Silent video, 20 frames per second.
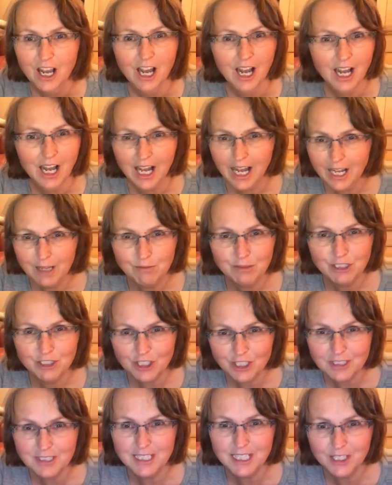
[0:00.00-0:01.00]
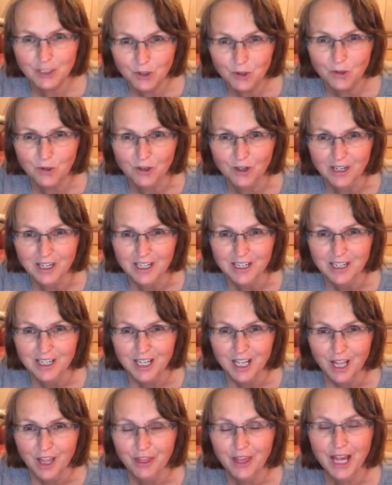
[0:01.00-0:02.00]
I was just in awe
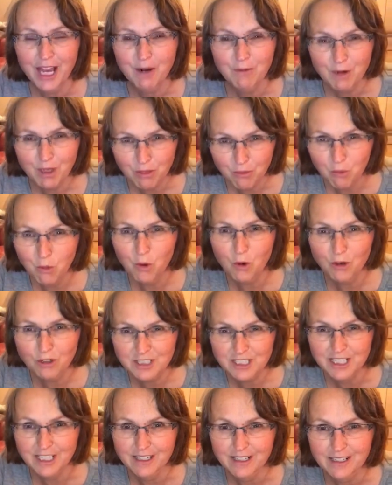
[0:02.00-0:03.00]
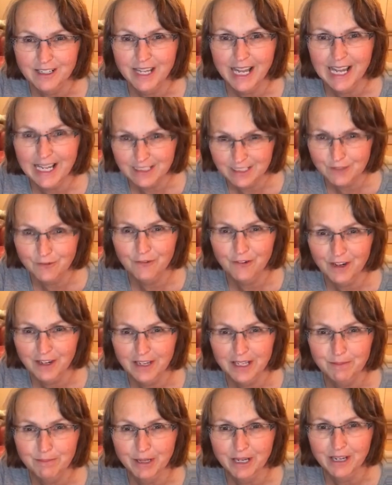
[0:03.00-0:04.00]
that with water and a
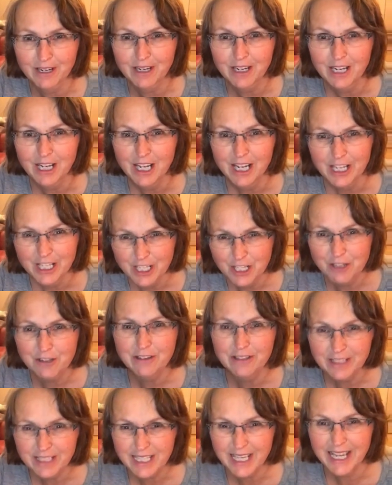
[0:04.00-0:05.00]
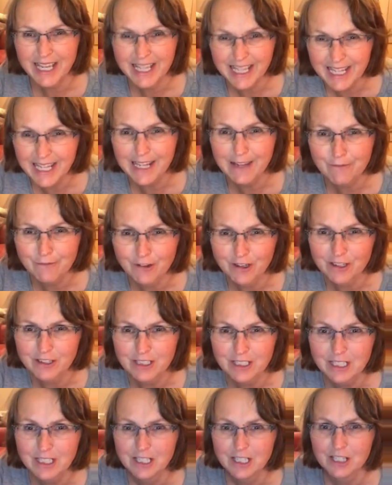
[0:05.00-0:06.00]
fibre, you can get even,
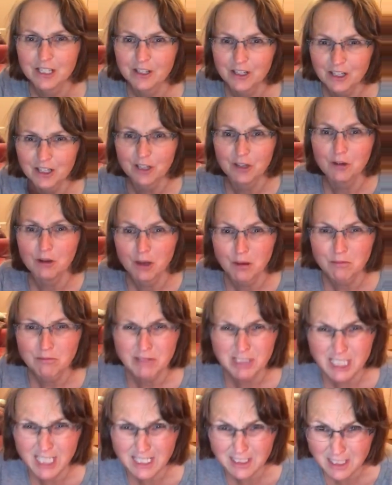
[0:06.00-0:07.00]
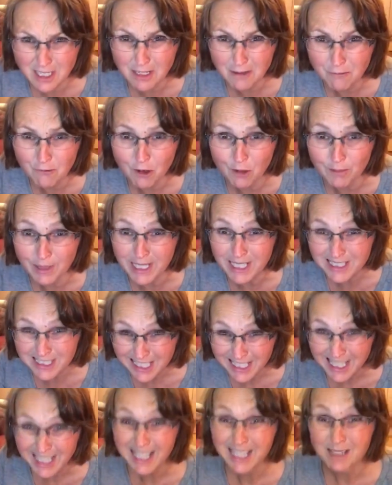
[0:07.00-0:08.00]
projectile vomit,
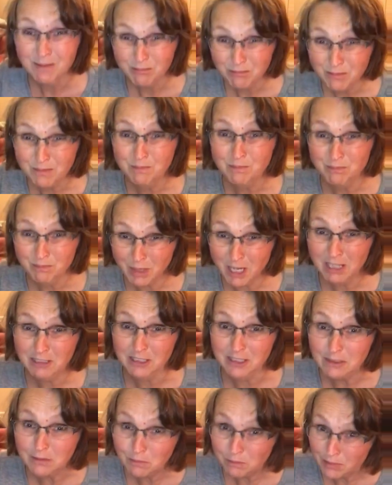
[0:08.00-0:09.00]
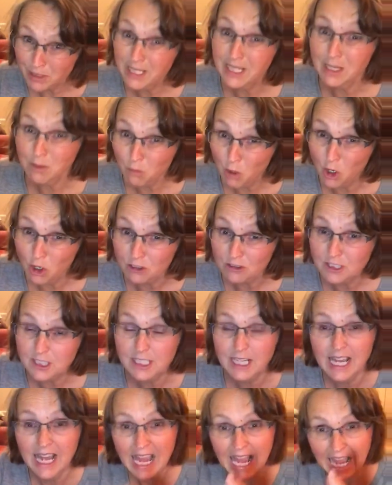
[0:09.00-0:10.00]
pardon, but it was,
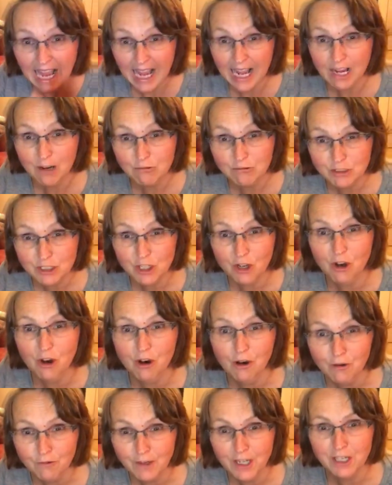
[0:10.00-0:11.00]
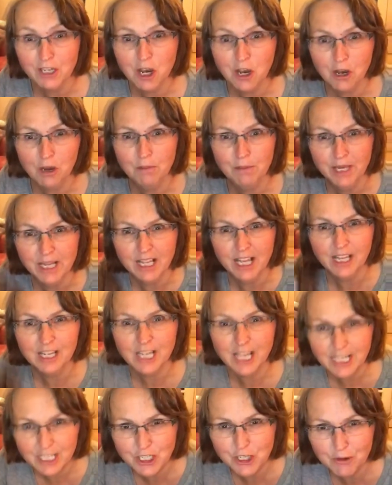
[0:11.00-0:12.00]
out of a carpet. And I
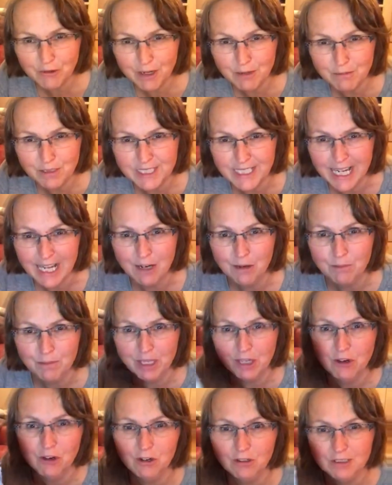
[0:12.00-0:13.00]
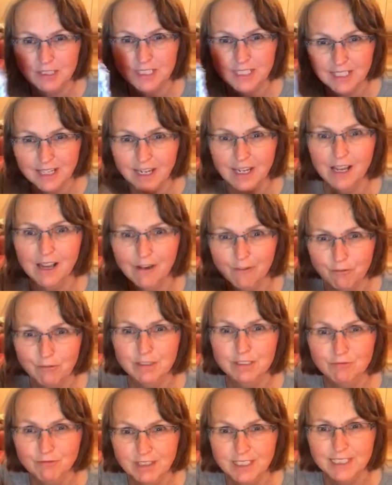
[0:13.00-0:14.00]
knew it was out because the glove was
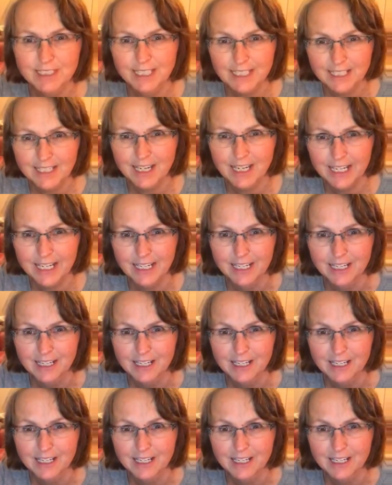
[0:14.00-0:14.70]
rinsing clear.